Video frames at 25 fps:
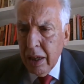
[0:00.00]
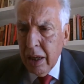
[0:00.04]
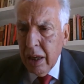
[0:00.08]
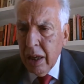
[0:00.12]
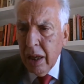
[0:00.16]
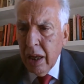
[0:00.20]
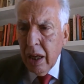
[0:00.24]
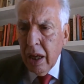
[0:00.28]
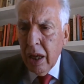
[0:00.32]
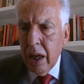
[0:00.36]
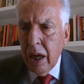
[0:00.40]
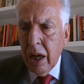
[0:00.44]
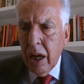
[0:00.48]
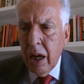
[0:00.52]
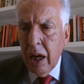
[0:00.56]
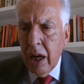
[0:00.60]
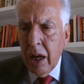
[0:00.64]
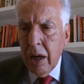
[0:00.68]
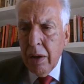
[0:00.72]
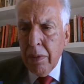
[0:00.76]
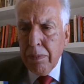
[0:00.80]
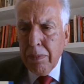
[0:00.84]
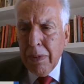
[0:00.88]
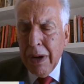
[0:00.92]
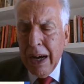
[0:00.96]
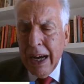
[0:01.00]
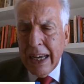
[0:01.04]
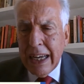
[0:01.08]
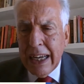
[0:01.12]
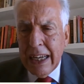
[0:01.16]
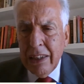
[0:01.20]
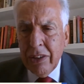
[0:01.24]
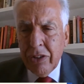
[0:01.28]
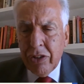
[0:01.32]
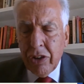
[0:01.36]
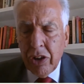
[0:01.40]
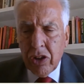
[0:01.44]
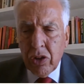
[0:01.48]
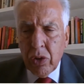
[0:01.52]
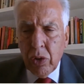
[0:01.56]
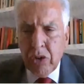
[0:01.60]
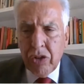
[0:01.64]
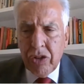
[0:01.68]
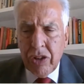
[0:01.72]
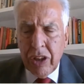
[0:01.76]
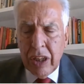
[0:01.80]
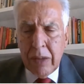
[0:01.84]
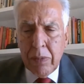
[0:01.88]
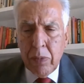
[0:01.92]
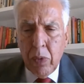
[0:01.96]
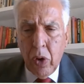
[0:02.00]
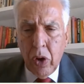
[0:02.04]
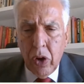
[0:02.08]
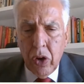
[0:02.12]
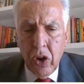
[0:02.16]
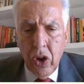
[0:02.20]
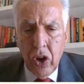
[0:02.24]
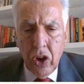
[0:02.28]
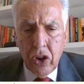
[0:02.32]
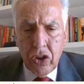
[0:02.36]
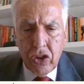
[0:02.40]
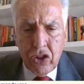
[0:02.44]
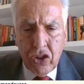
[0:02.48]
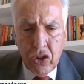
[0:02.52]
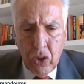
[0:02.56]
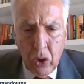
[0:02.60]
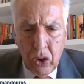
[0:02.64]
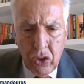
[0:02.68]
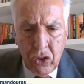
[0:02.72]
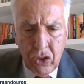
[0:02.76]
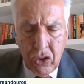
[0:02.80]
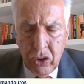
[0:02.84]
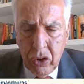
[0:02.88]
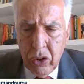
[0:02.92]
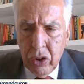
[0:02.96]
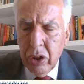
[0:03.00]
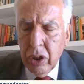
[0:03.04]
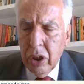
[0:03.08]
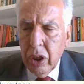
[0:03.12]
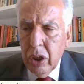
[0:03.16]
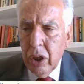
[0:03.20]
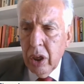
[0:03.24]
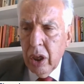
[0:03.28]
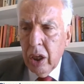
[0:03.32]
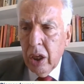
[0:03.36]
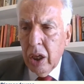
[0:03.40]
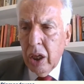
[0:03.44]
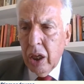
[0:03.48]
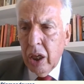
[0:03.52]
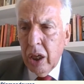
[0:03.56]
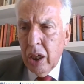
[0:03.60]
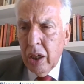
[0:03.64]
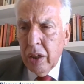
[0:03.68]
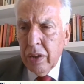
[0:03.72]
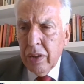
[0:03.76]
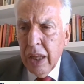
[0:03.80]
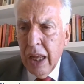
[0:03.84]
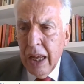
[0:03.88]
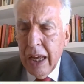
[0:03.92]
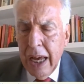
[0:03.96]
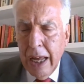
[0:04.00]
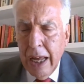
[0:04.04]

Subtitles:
by introducing more social and